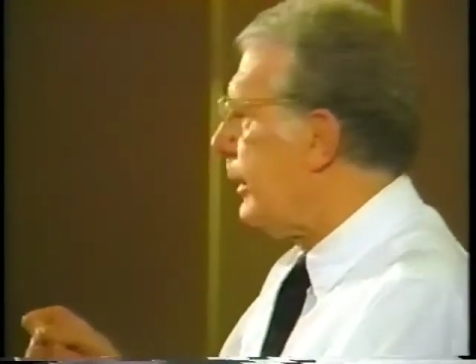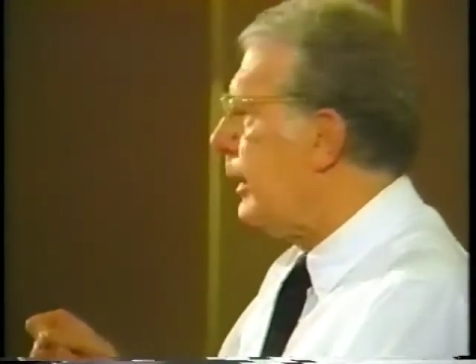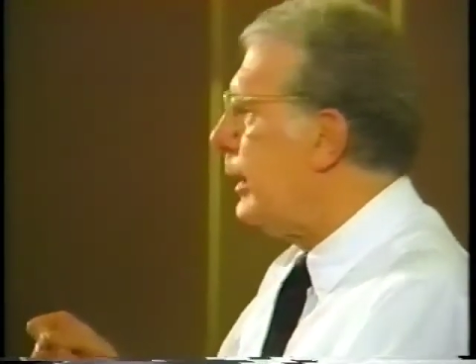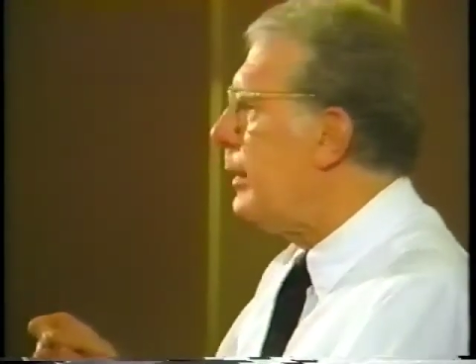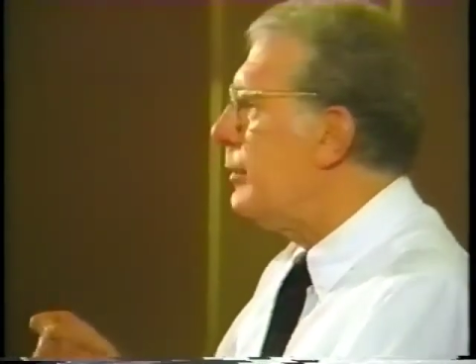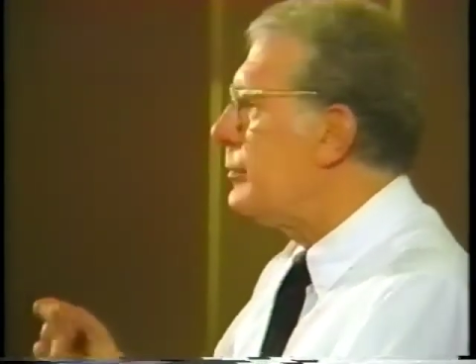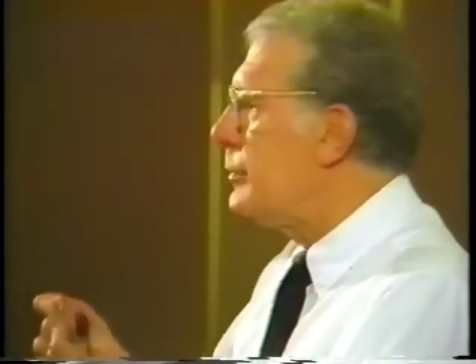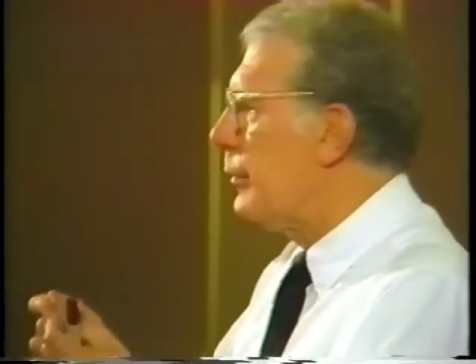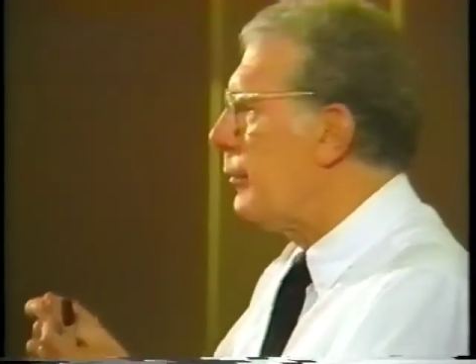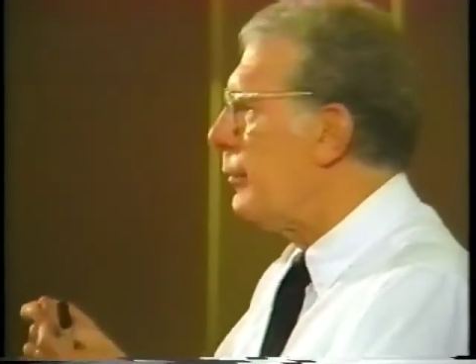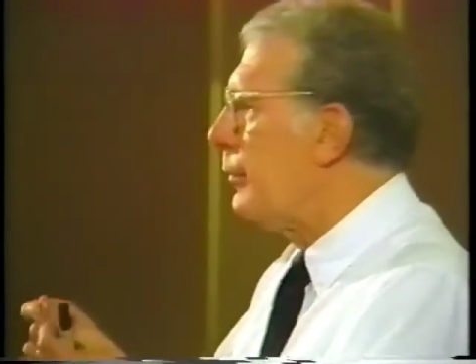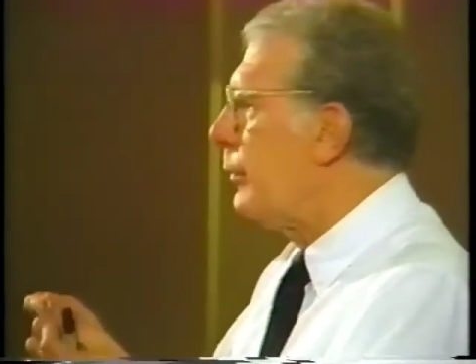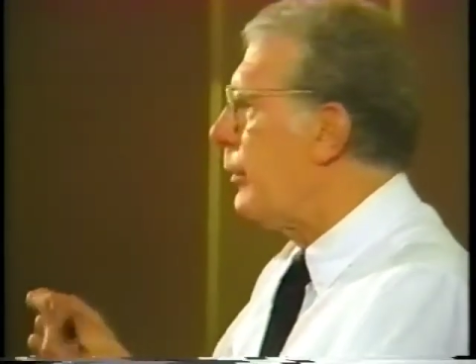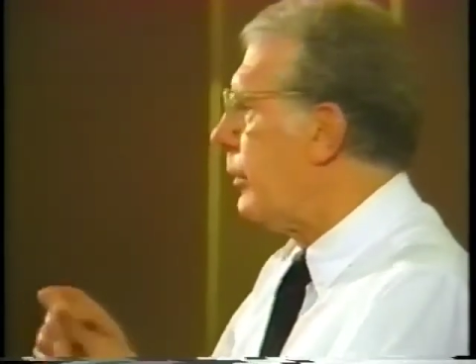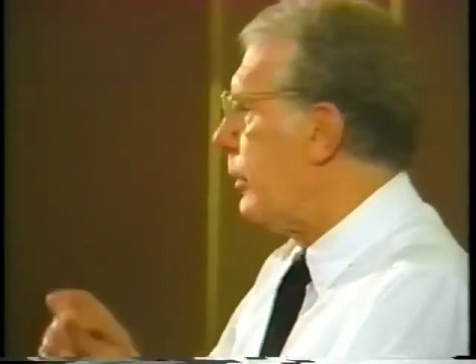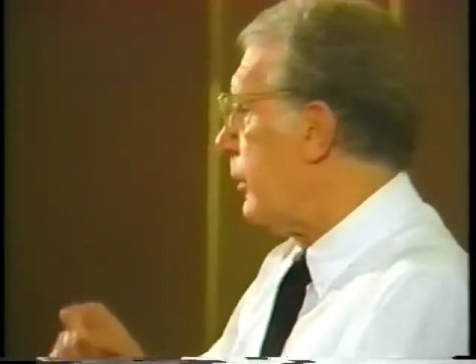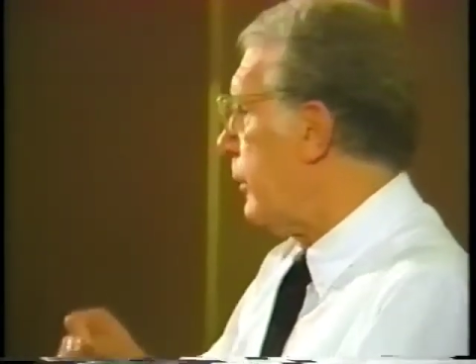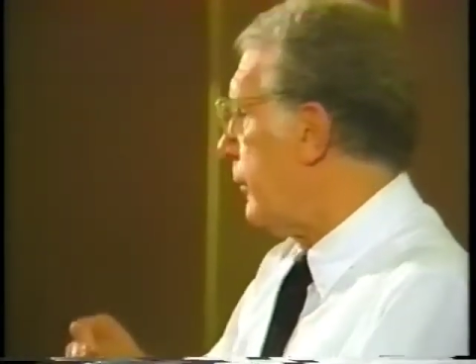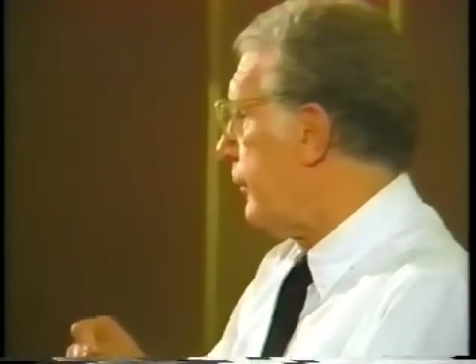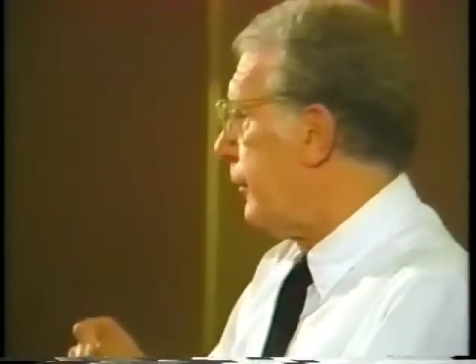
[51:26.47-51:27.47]
and leaves at
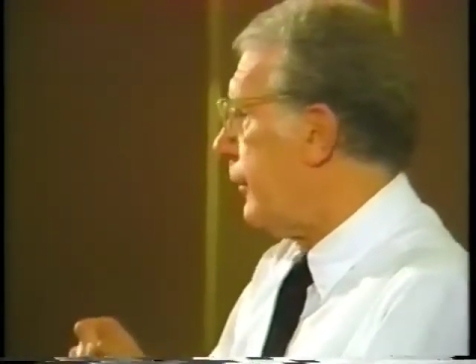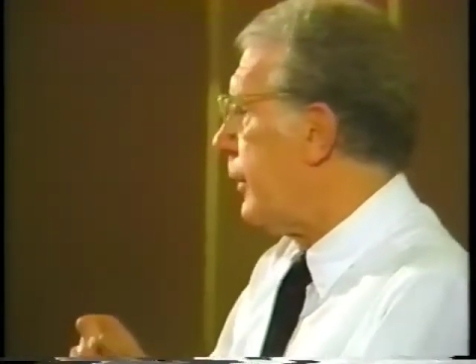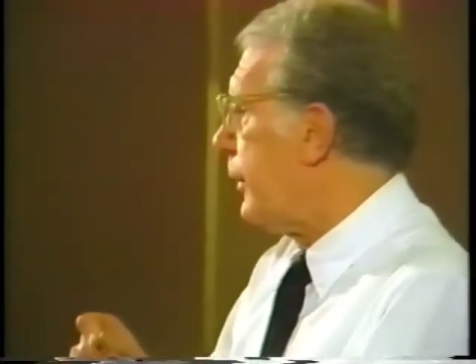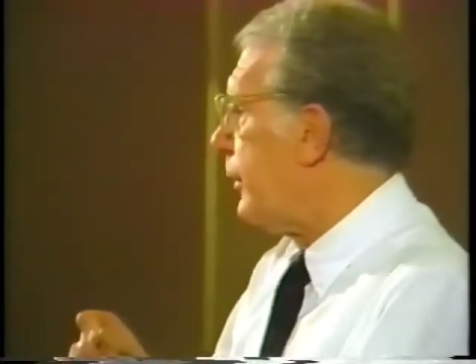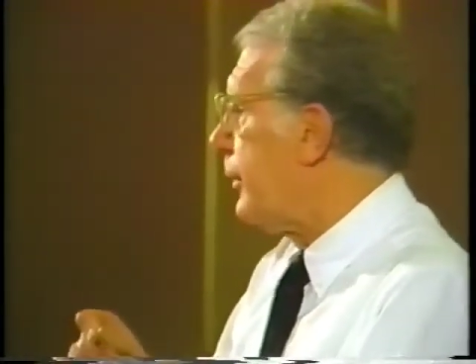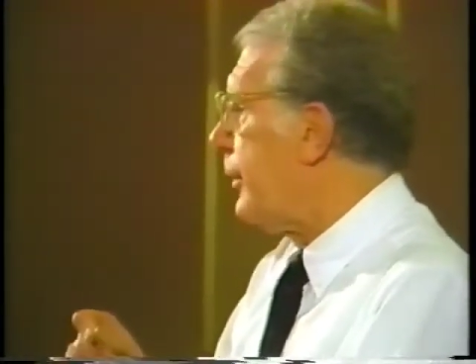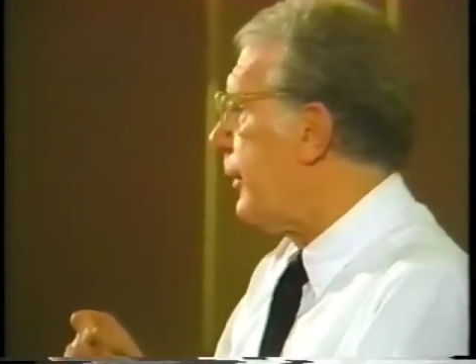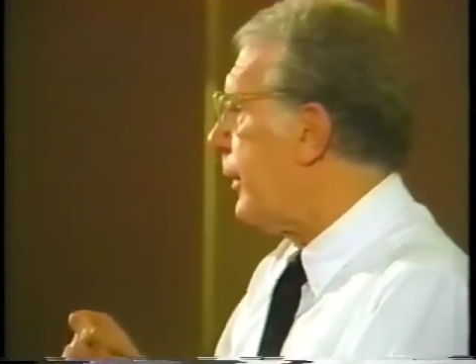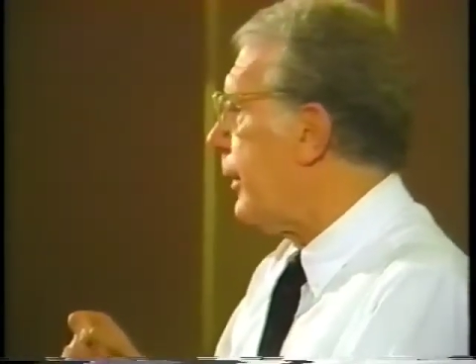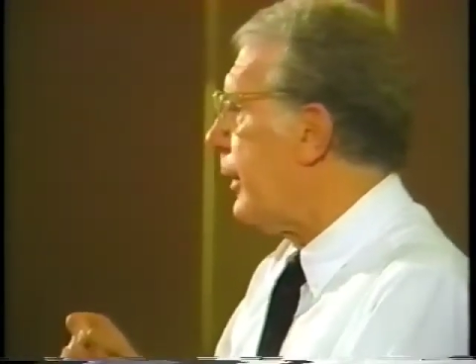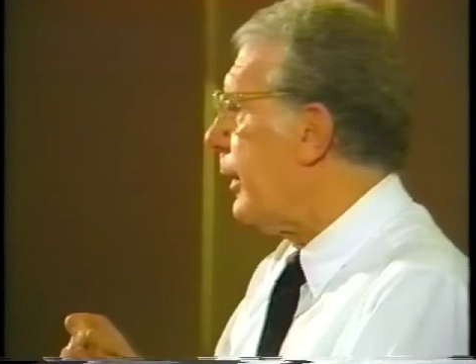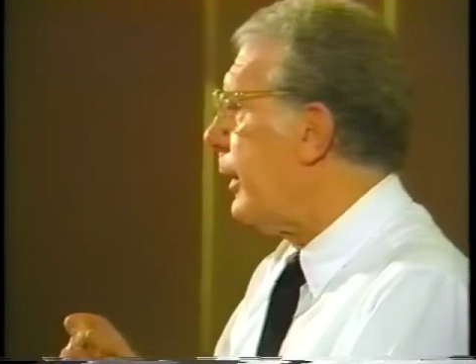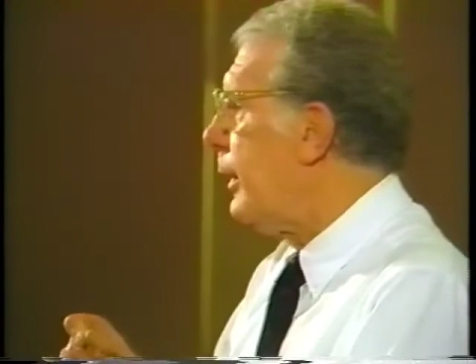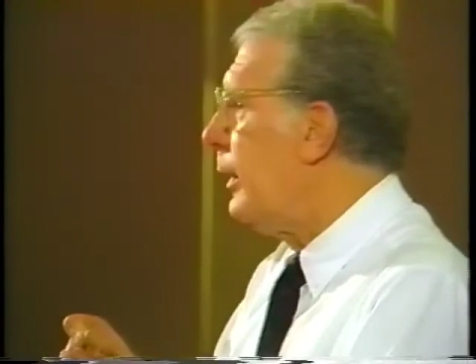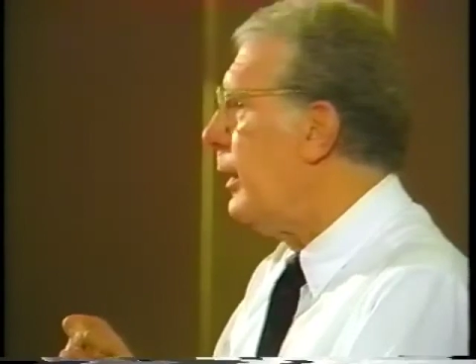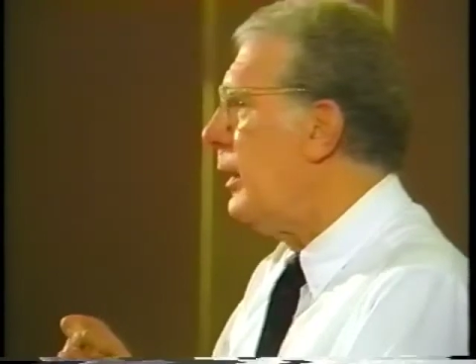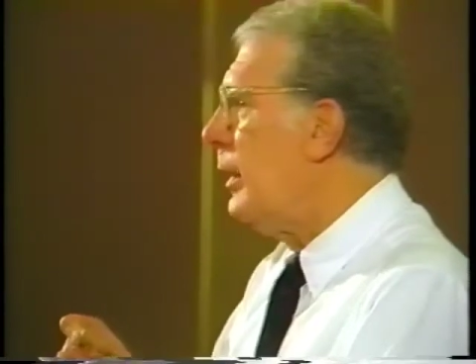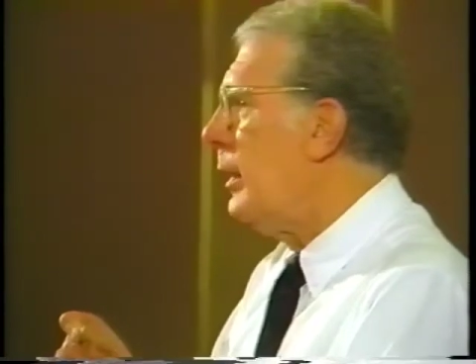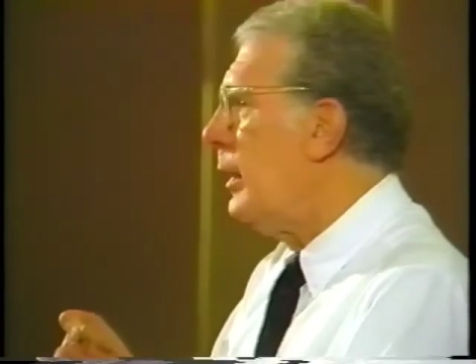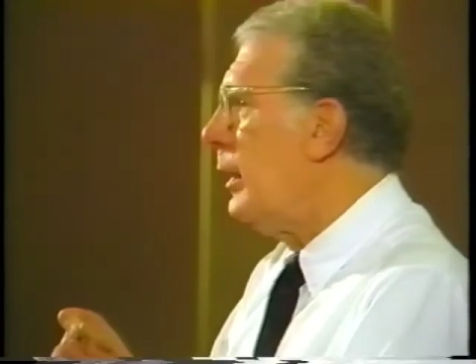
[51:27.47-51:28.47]
4 or
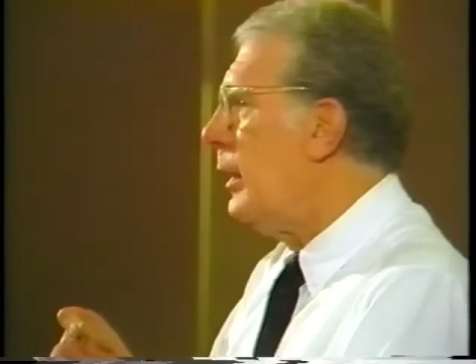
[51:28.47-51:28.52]
4:30.